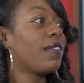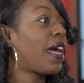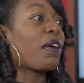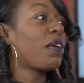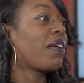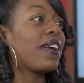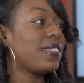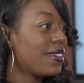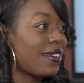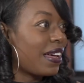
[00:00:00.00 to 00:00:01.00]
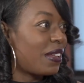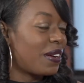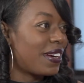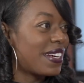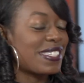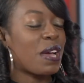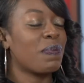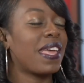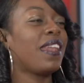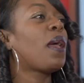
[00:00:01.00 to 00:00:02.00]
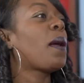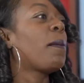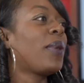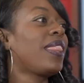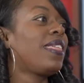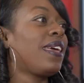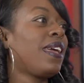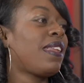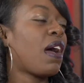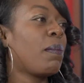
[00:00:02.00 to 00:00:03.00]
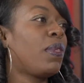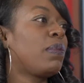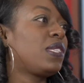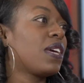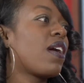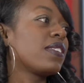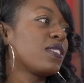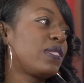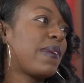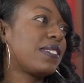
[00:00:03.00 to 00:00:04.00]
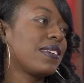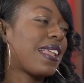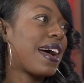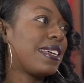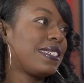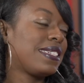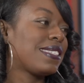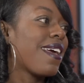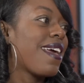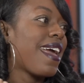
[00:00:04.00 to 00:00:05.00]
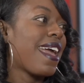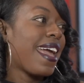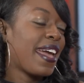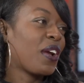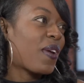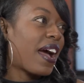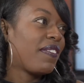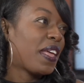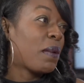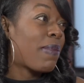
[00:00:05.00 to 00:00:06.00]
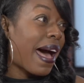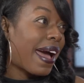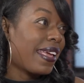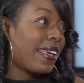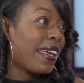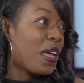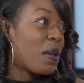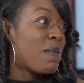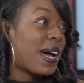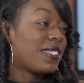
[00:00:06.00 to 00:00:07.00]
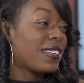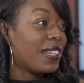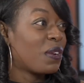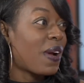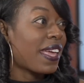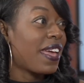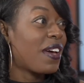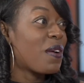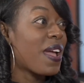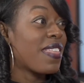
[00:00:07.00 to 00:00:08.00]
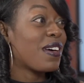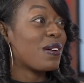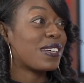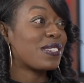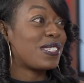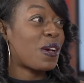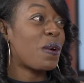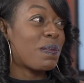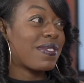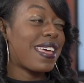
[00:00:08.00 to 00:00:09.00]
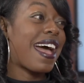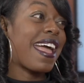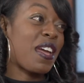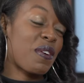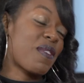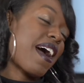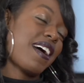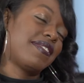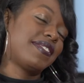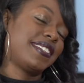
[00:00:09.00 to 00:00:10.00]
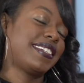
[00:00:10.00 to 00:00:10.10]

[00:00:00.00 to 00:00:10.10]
like a crazy color or something. But then the boutique also specializes in handcrafted body by Shelena Omokaro, and those are soaps that I handcraft.